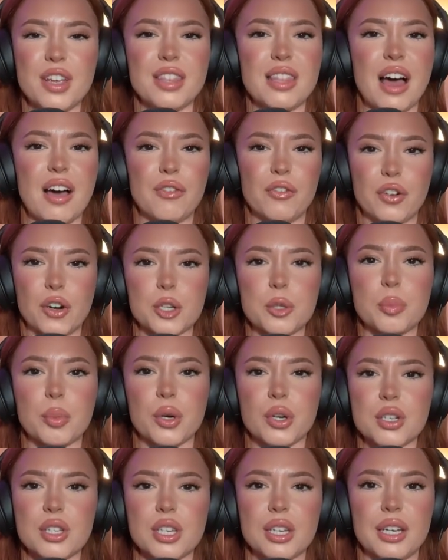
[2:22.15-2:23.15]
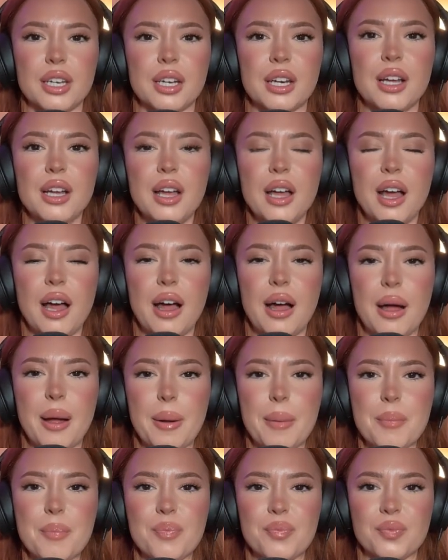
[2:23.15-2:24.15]
that first person
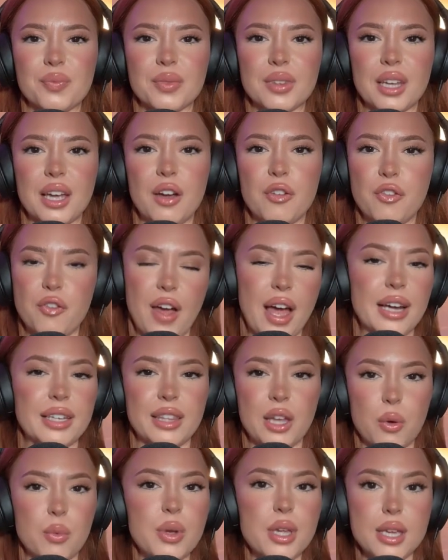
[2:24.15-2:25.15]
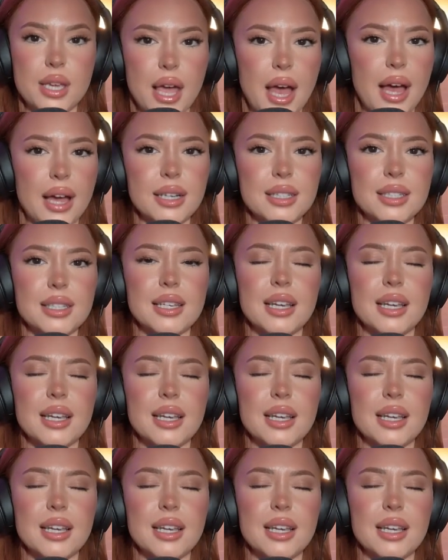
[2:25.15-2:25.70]
effect that we get.